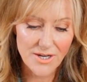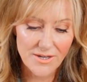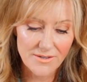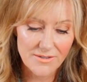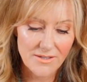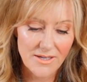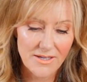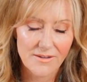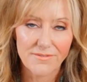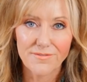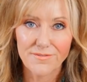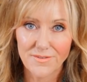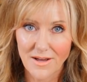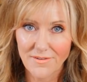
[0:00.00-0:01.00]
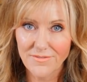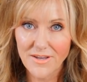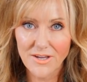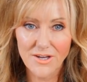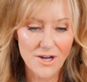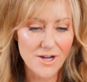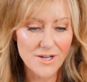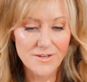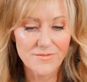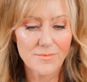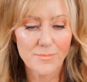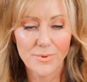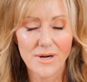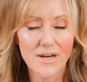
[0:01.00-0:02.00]
like a fluffy kind of
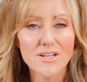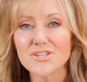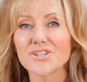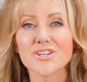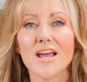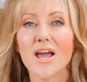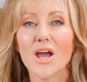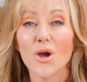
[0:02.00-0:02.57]
a brush,